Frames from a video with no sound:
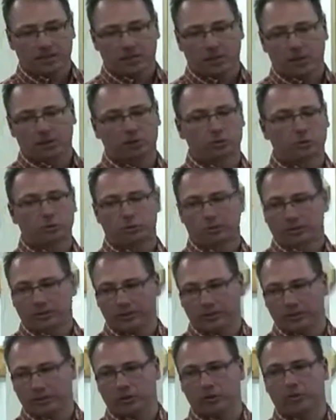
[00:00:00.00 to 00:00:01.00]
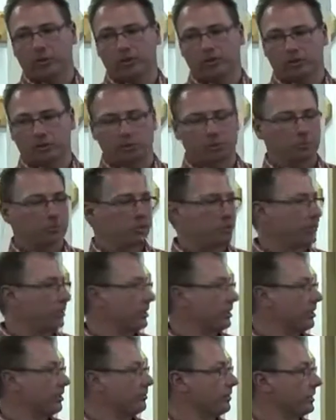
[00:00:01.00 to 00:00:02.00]
parts per million or parts per
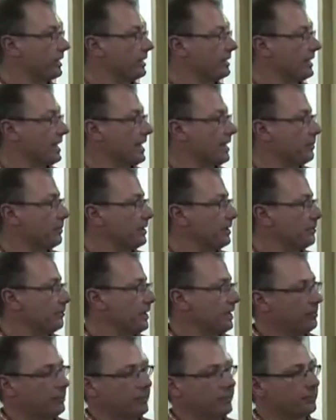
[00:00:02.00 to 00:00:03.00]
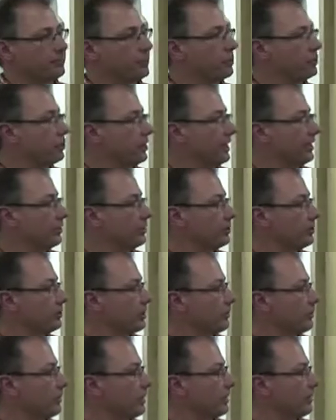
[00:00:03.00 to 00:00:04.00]
billion of a contaminant, maybe in percent or
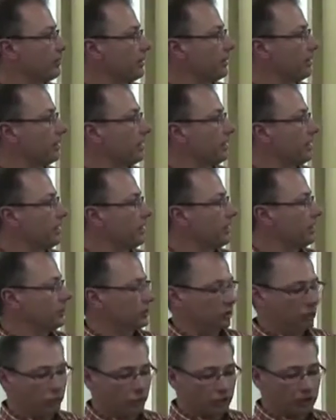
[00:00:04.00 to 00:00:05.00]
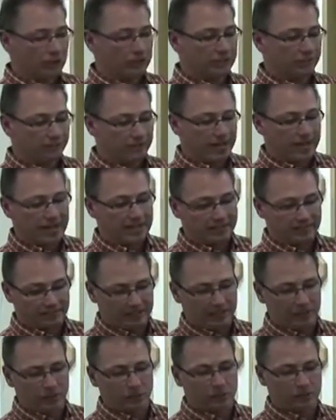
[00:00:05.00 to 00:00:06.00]
something. But so you receive that, and
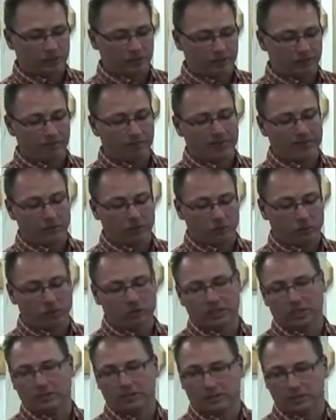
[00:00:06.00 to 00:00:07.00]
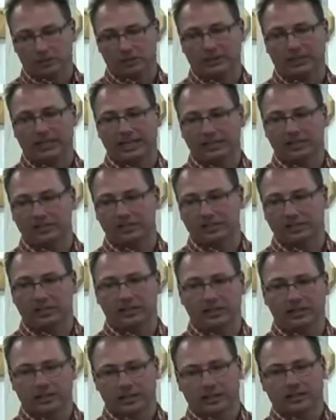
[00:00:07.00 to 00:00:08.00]
then you can compare those numbers against
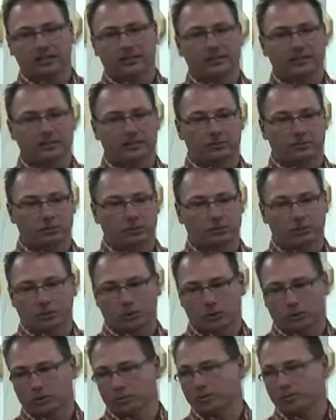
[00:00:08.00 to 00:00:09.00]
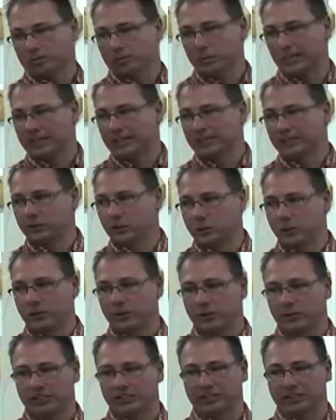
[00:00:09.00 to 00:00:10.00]
the typical
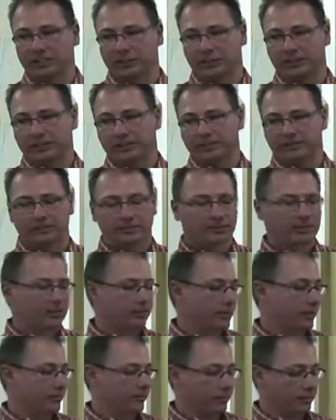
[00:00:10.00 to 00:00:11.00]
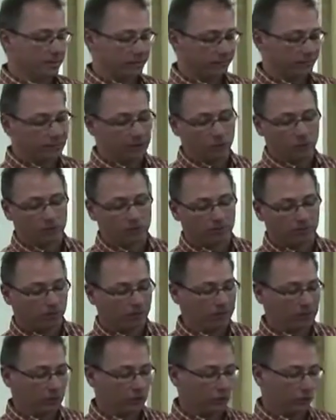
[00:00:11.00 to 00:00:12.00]
regulatory criteria, government, federal,
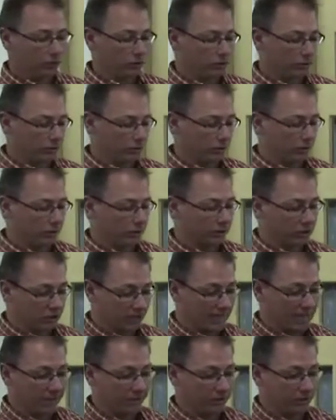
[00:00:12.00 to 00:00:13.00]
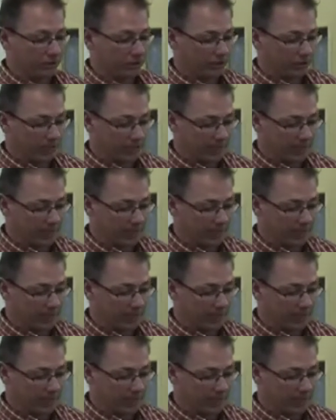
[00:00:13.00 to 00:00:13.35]
provincial, the standards, the